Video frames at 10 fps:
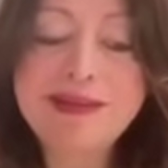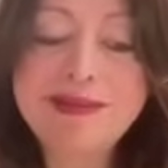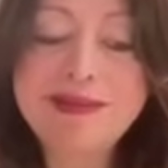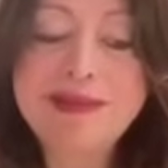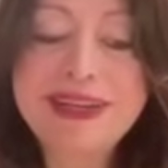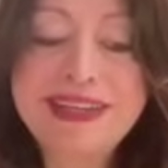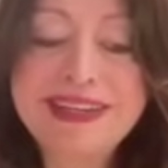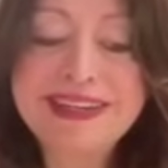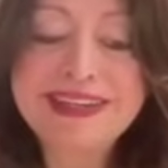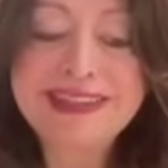But
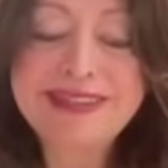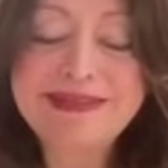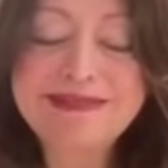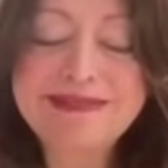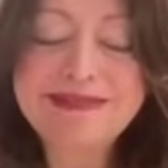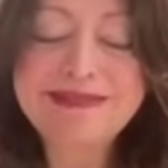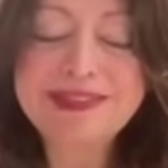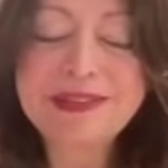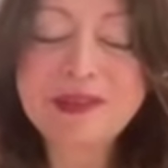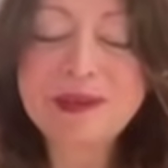it's,
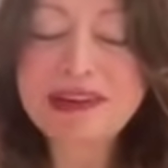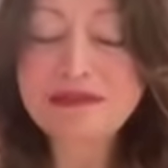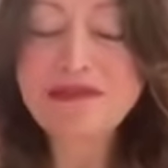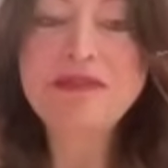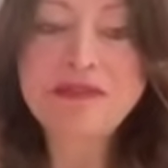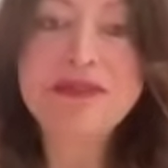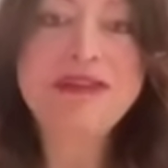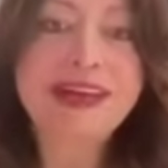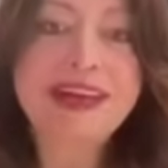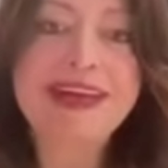it's quite
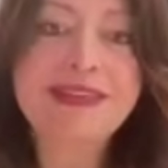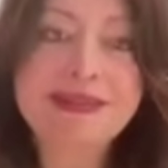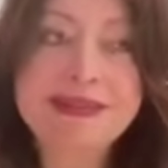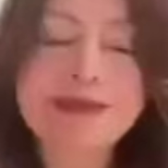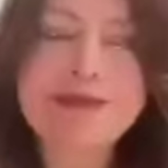beautiful, and